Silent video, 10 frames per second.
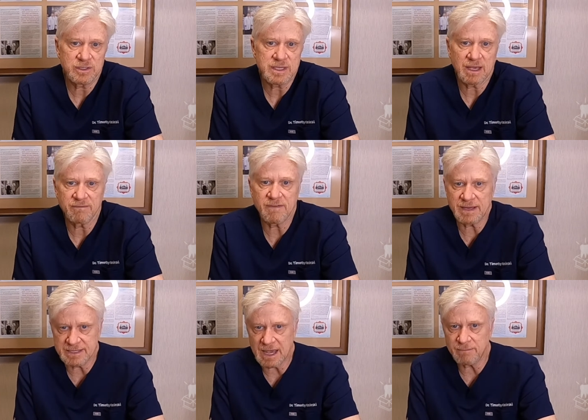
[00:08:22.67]
to take a
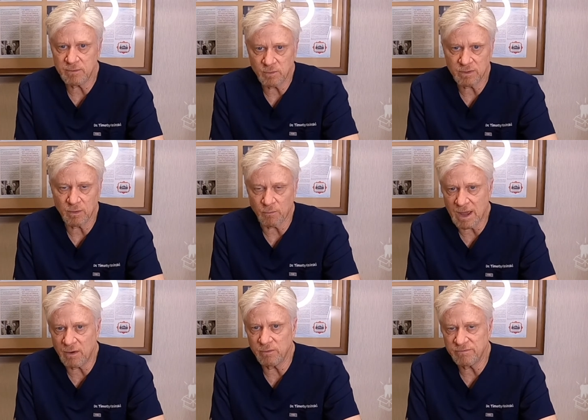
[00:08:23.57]
fine diamond with a
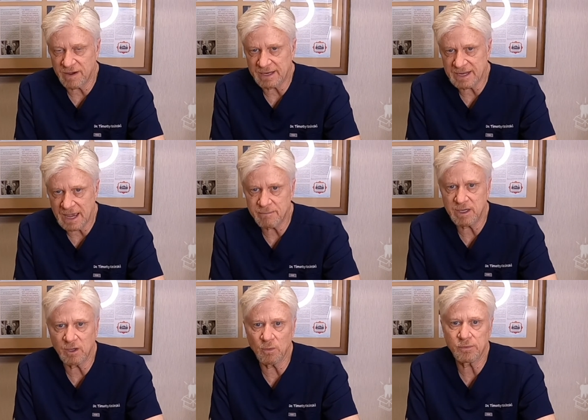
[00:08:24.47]
round fine
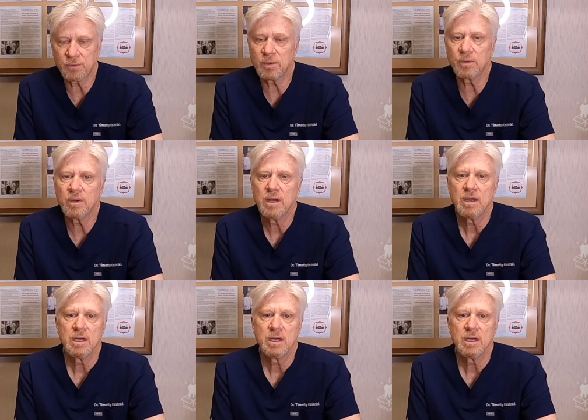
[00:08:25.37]
diamond and go through